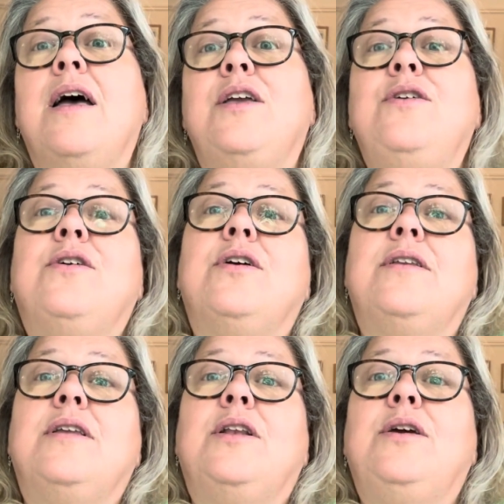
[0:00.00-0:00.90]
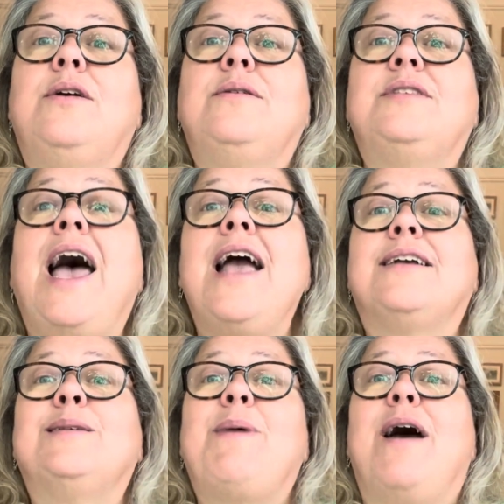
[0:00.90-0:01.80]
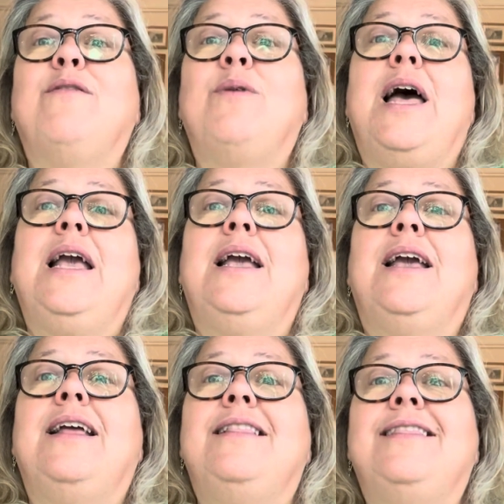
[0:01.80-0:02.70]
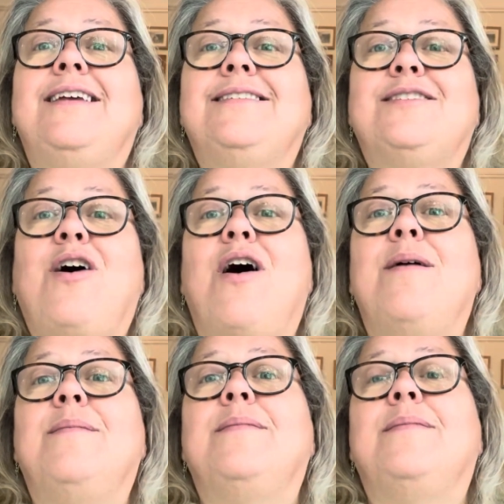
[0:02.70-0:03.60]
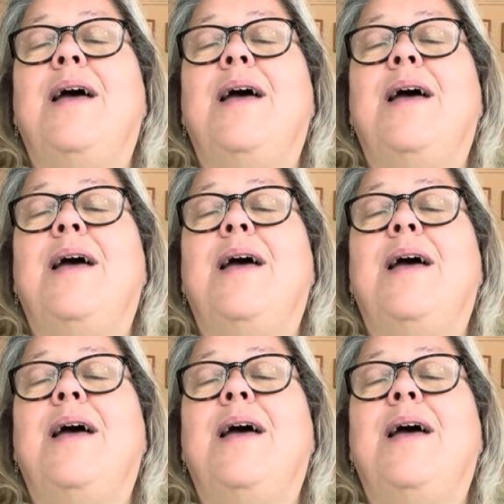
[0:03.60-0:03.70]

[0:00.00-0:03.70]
you can lose X amount of weight in this time.